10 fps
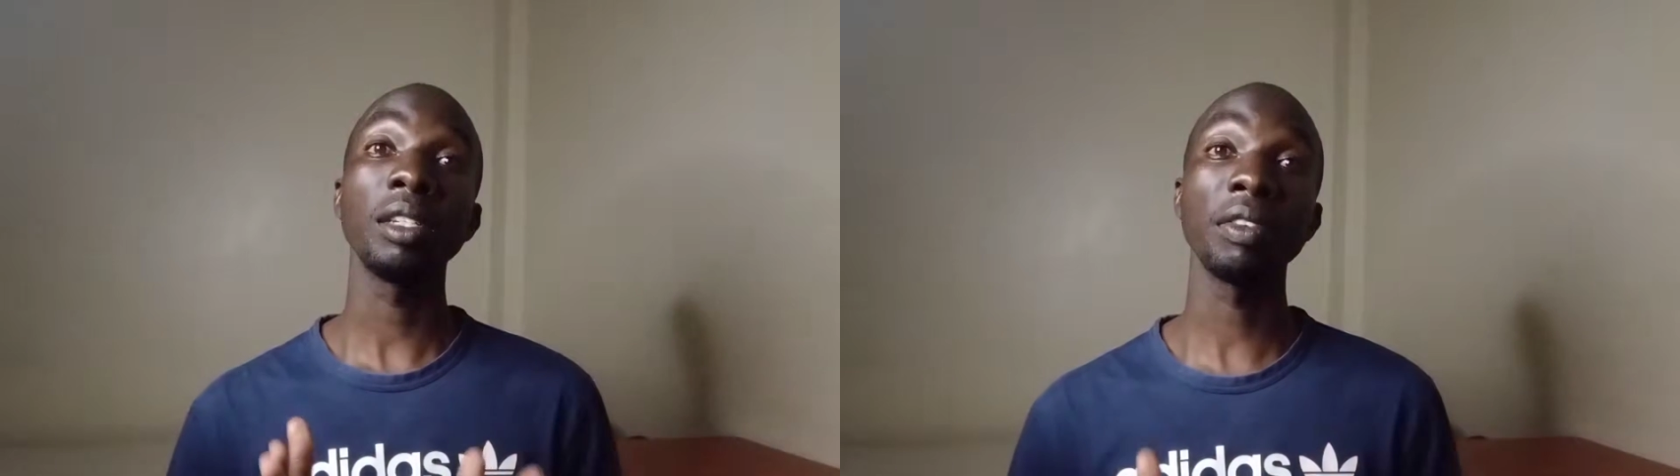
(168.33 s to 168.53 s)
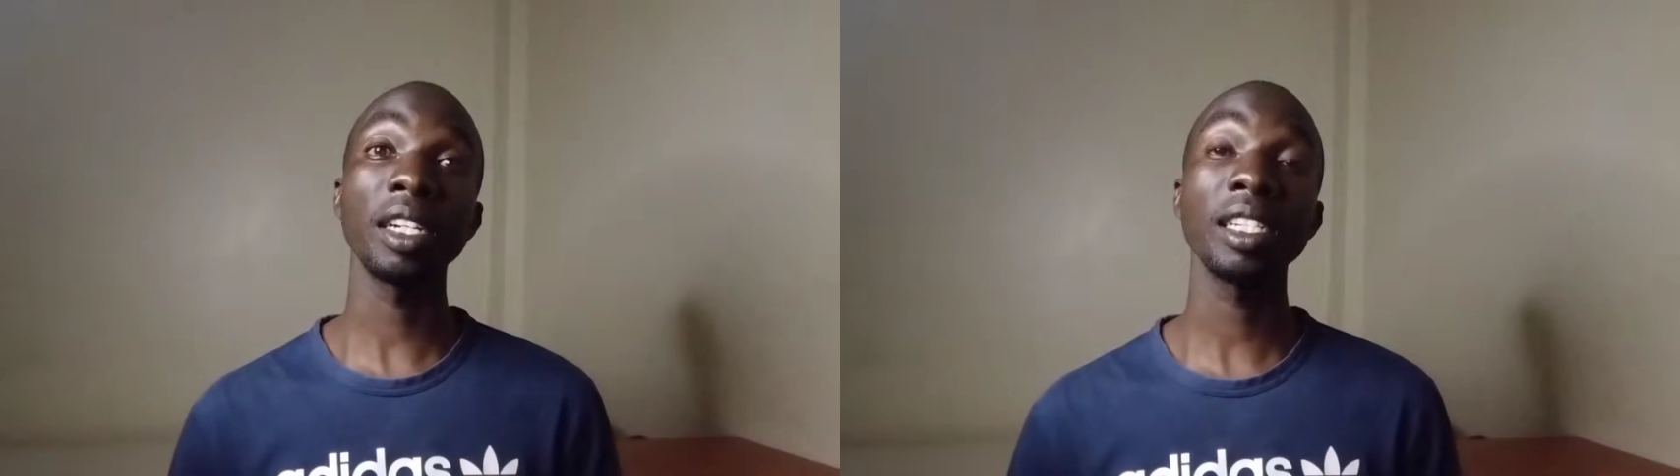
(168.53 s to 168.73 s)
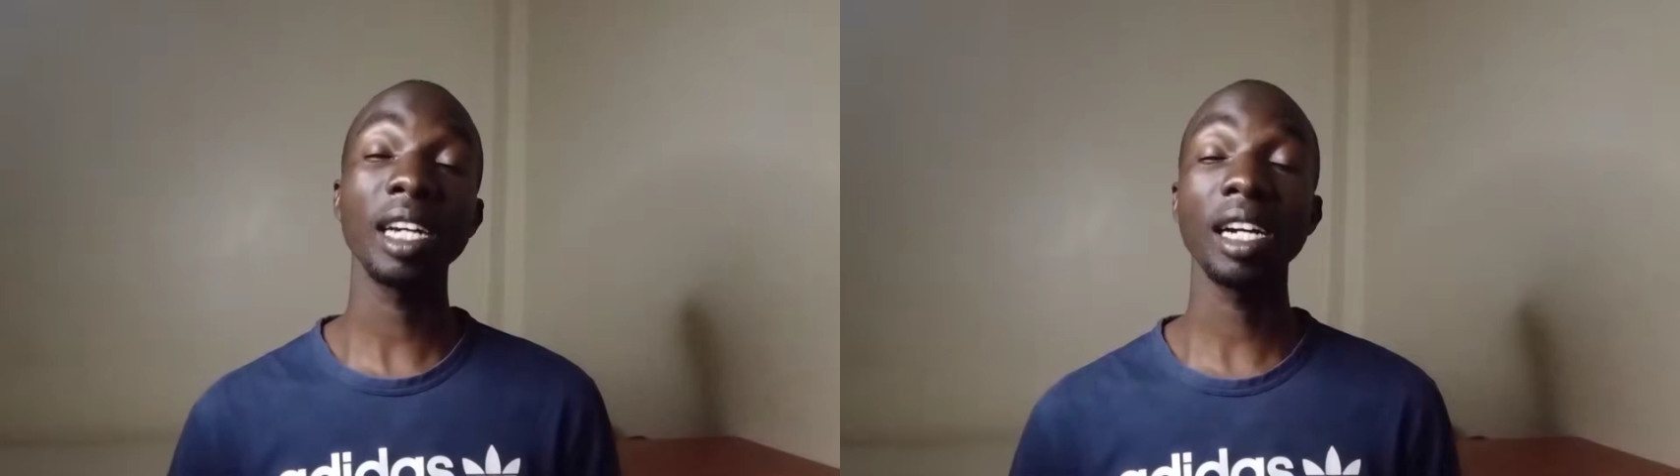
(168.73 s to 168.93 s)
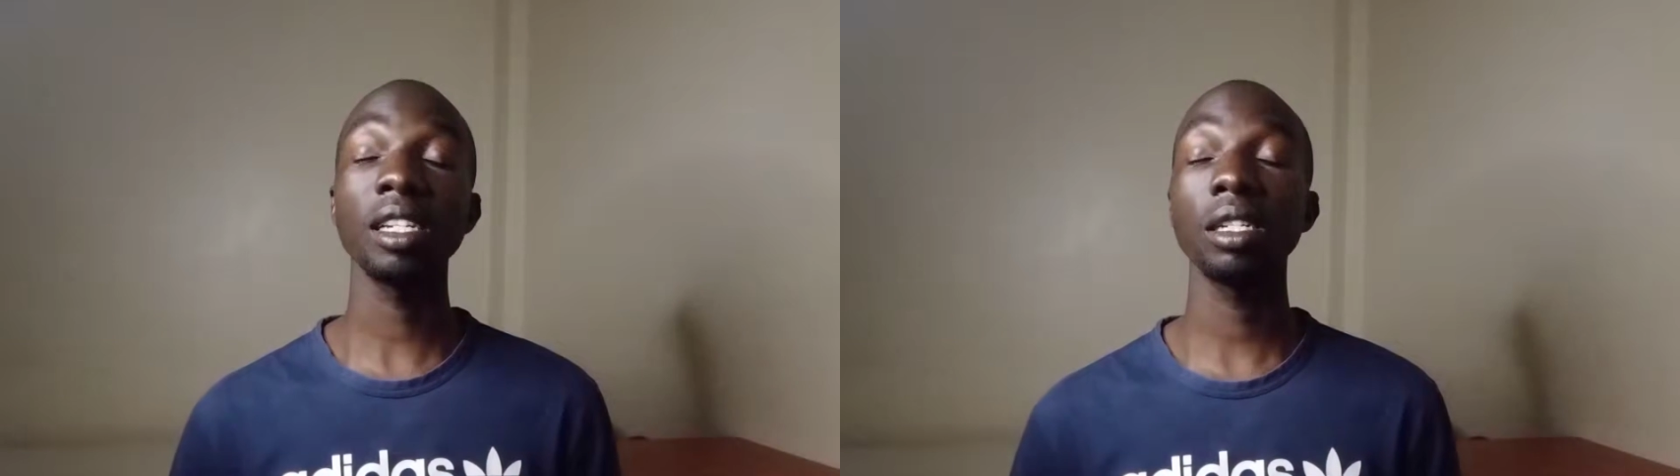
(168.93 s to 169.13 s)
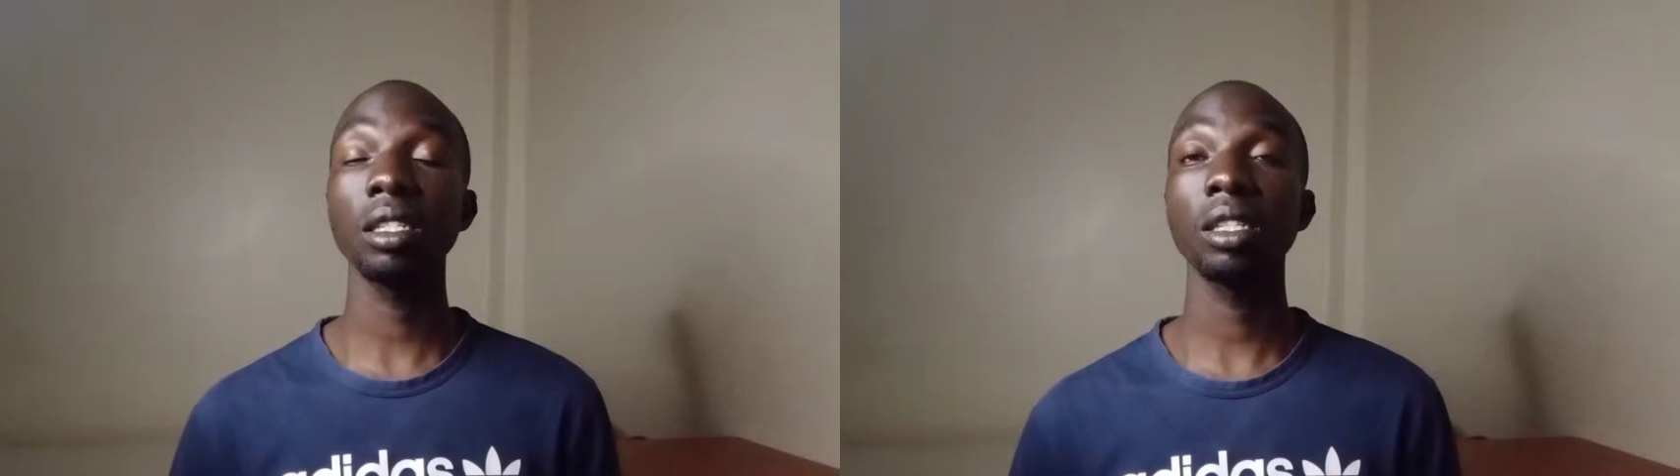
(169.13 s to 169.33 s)
divide
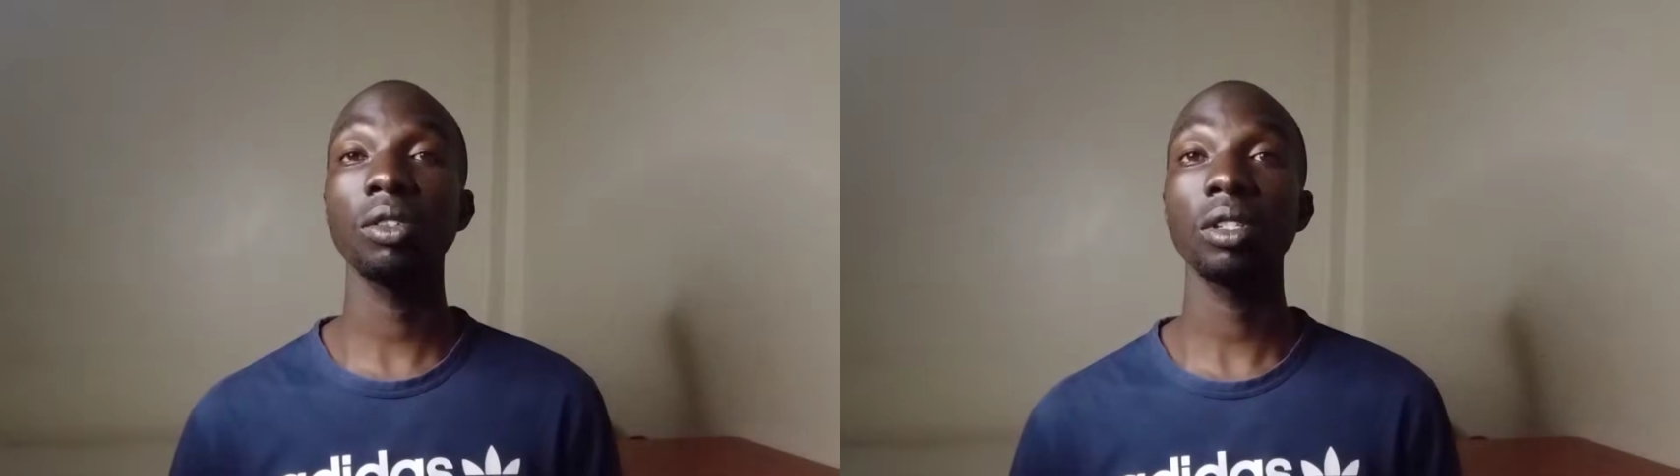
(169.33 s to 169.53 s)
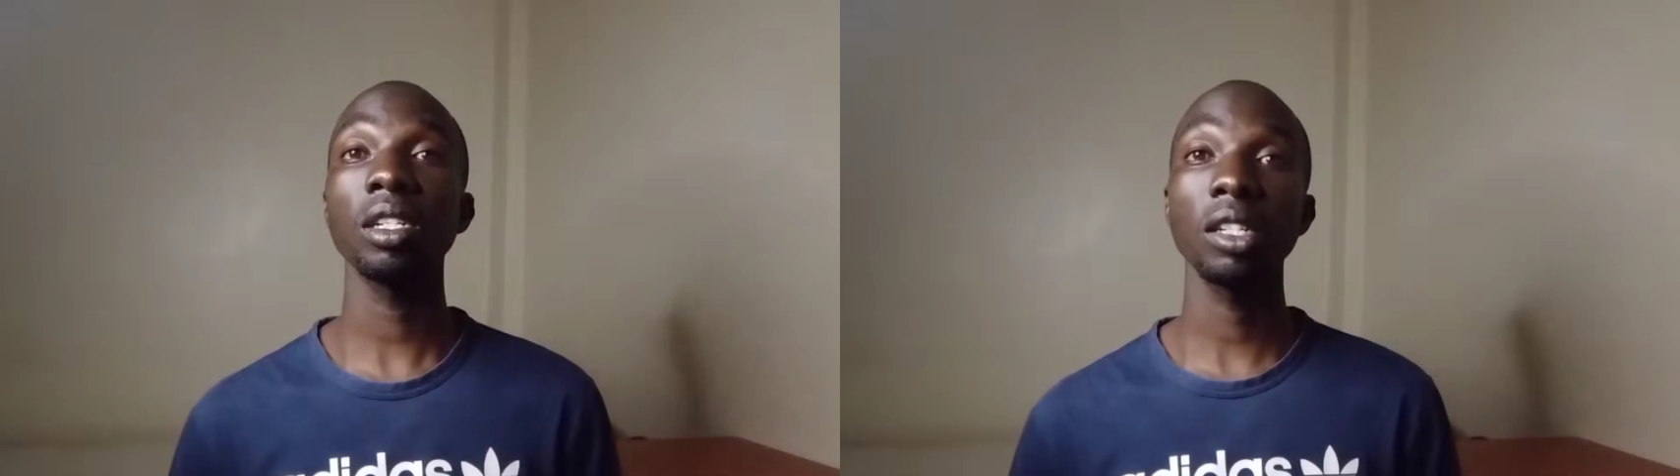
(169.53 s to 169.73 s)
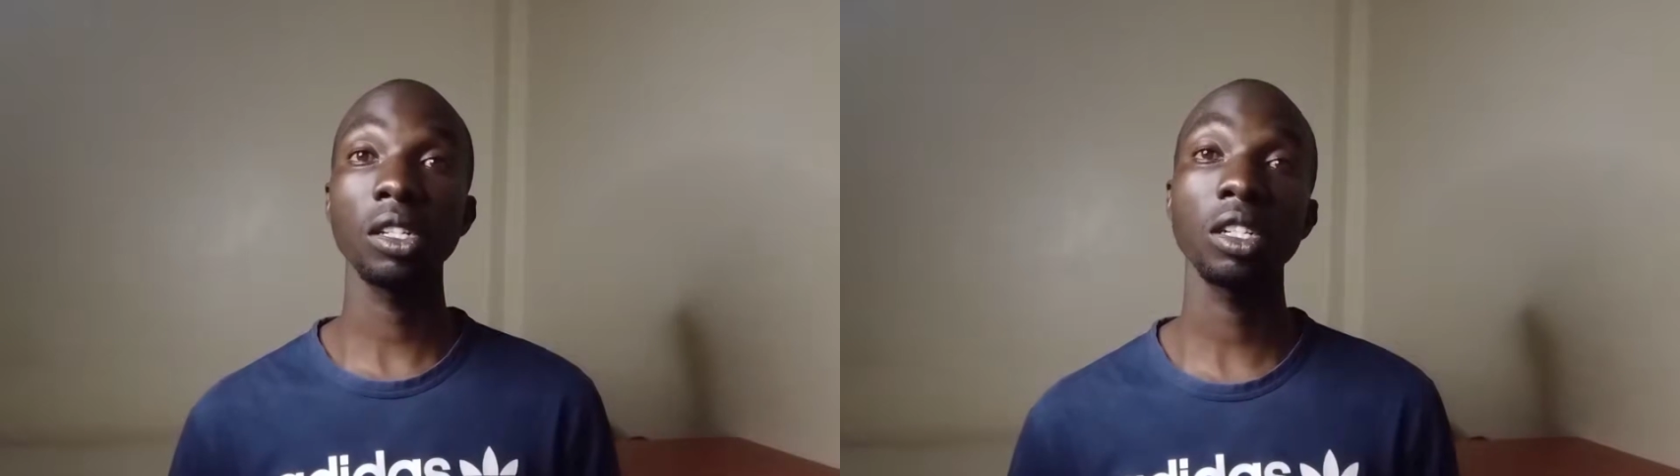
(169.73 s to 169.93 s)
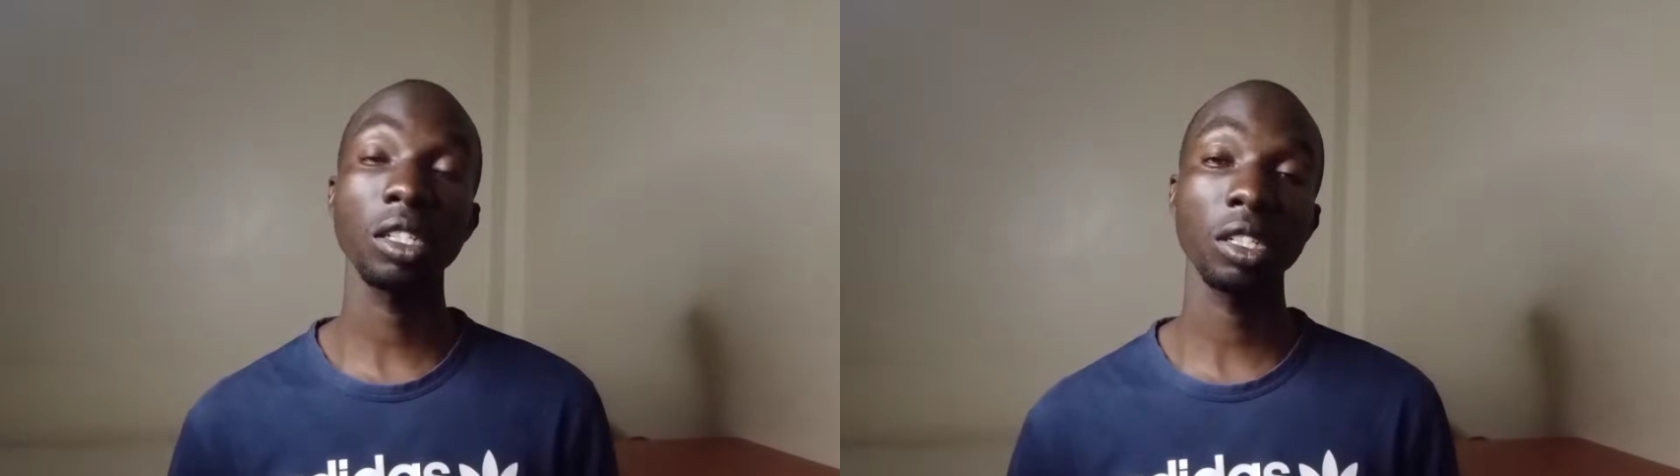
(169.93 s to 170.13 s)
100,000 Kenyan